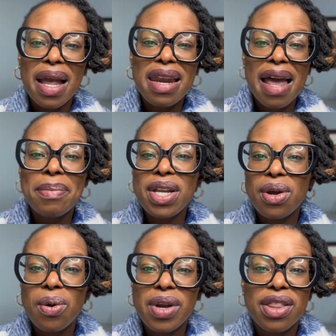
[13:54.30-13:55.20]
Let me
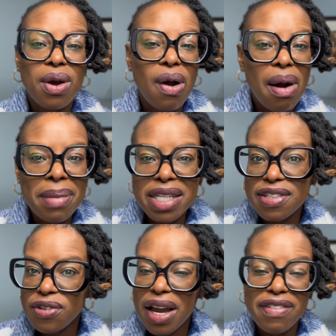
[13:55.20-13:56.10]
know in the
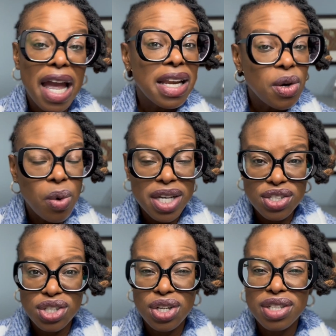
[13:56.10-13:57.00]
comments if you have any
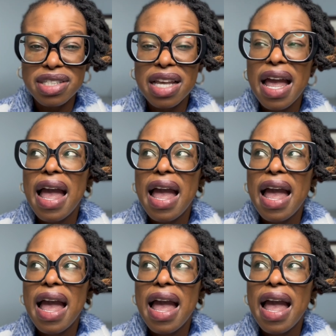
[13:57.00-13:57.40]
questions.